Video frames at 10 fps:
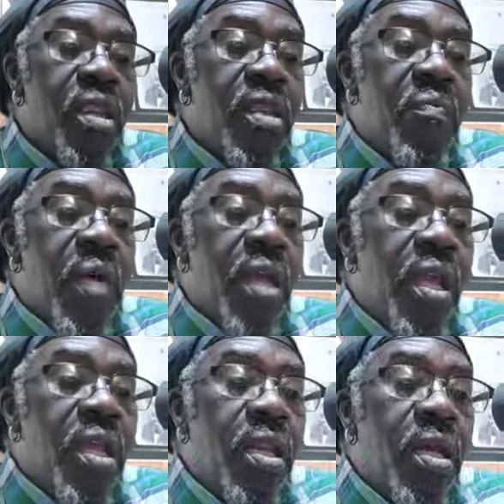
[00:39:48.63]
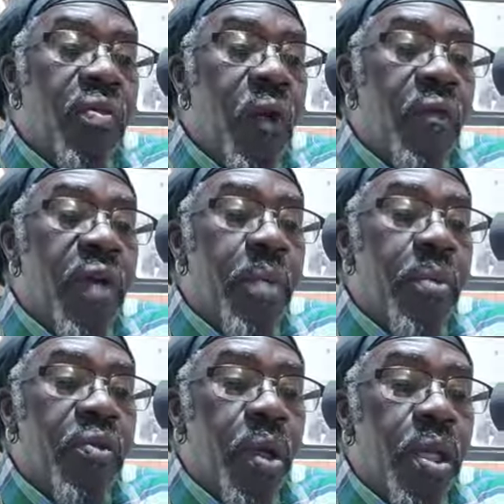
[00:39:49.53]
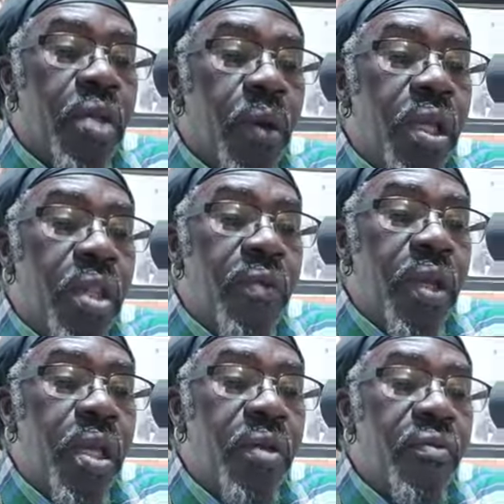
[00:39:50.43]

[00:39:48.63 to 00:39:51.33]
By the end of November 2023,